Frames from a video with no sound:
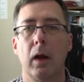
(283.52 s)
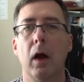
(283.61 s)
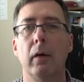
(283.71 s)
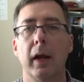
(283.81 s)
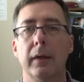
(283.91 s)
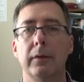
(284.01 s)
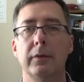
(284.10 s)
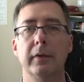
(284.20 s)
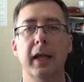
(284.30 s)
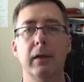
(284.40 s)
All right,
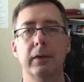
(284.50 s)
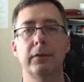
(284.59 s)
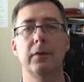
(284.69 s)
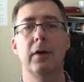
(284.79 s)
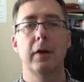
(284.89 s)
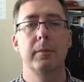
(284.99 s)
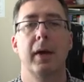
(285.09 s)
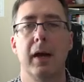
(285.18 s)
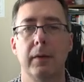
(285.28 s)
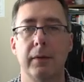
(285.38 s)
so now let's talk
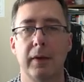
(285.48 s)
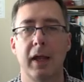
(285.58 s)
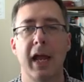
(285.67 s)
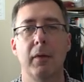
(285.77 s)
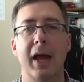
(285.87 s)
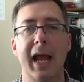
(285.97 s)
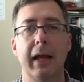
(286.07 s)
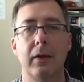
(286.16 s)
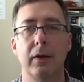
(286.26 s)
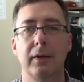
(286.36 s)
about how
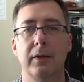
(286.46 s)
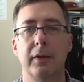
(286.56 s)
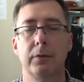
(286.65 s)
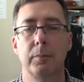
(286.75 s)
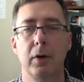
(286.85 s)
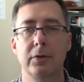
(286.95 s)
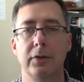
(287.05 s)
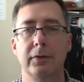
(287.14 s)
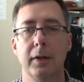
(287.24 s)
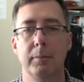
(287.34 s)
accurate these
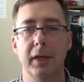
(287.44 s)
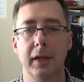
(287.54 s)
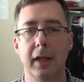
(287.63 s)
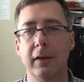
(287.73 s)
approaches can be.